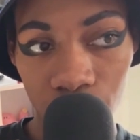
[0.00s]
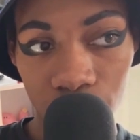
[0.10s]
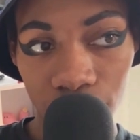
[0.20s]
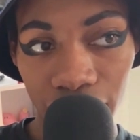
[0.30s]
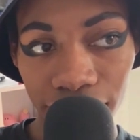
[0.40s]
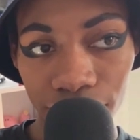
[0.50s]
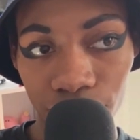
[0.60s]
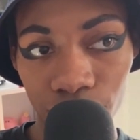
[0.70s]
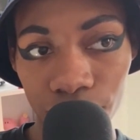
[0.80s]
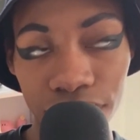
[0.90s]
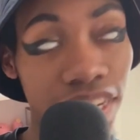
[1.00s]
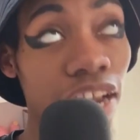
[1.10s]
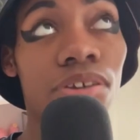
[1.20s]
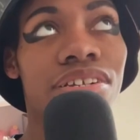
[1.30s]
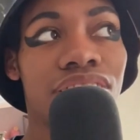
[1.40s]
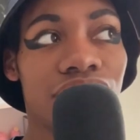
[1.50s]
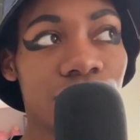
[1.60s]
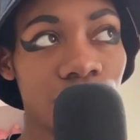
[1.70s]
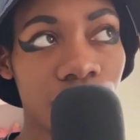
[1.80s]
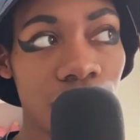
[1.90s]
I guarantee
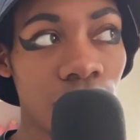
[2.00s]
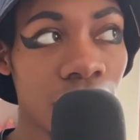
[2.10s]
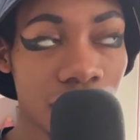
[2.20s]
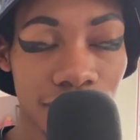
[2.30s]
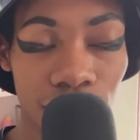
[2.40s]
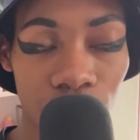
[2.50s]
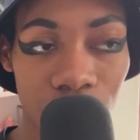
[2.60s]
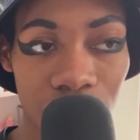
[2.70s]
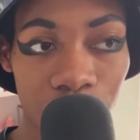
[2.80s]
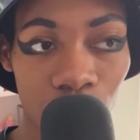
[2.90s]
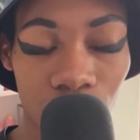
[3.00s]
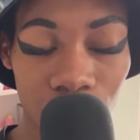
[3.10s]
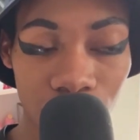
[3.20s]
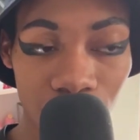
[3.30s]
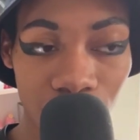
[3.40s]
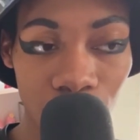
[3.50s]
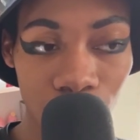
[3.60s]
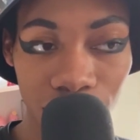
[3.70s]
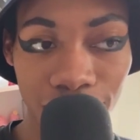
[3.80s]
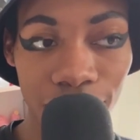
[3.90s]
you they do not sell this anymore on their site. I don't
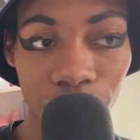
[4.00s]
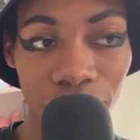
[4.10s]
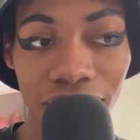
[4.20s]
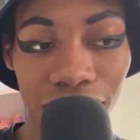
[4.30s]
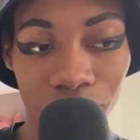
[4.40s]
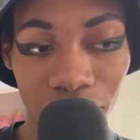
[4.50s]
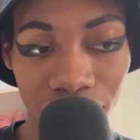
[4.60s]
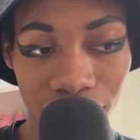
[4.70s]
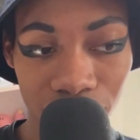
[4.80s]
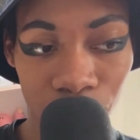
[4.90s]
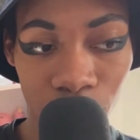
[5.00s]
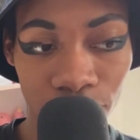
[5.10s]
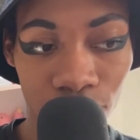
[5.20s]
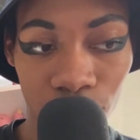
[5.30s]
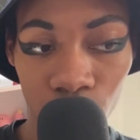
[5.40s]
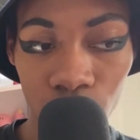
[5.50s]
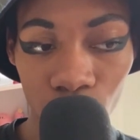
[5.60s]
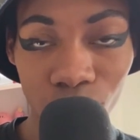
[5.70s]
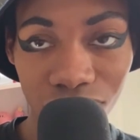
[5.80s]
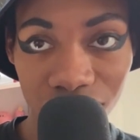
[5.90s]
think they even made that many because they probably knew they weren't
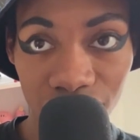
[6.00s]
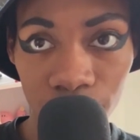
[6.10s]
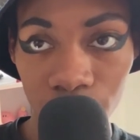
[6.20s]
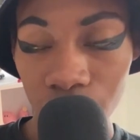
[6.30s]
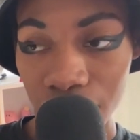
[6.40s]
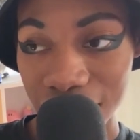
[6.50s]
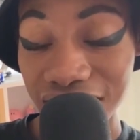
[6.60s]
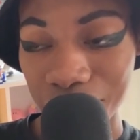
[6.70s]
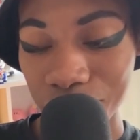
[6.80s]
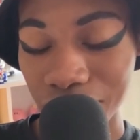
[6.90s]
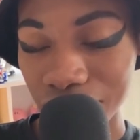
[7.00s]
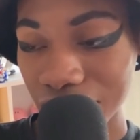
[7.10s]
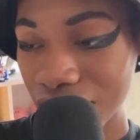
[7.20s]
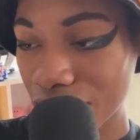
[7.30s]
going to sell that many.